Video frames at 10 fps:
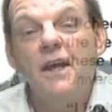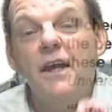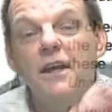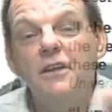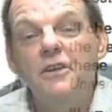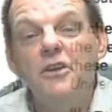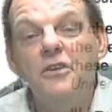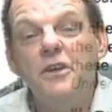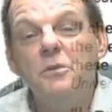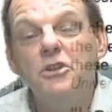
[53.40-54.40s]
And another
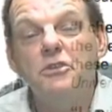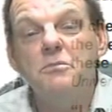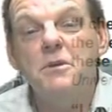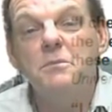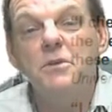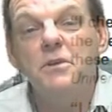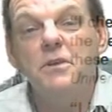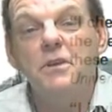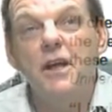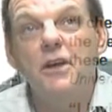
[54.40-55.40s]
thing I want you to
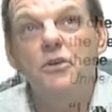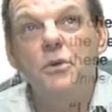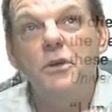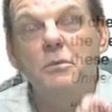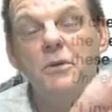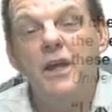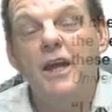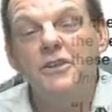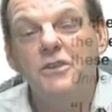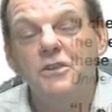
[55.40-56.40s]
remember how you hear about
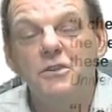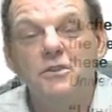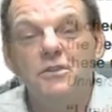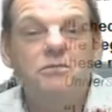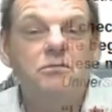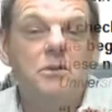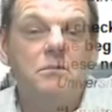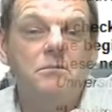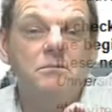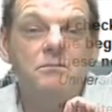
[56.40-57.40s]
cancers
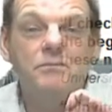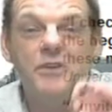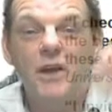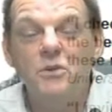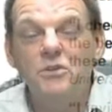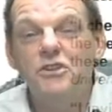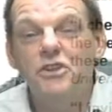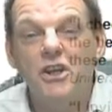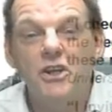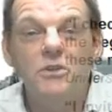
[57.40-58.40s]
from thousands
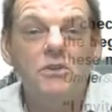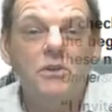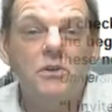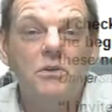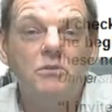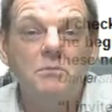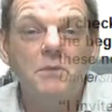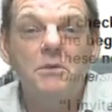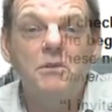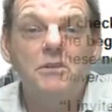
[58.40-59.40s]
of years ago.
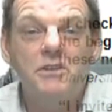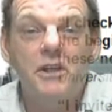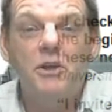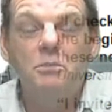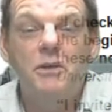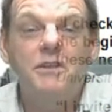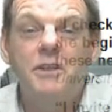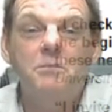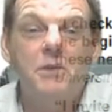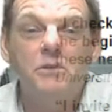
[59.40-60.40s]
Remember, the tar pits
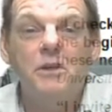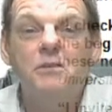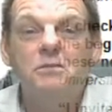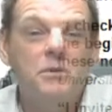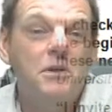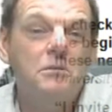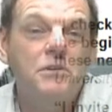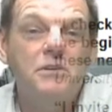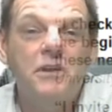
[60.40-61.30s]
have been around forever.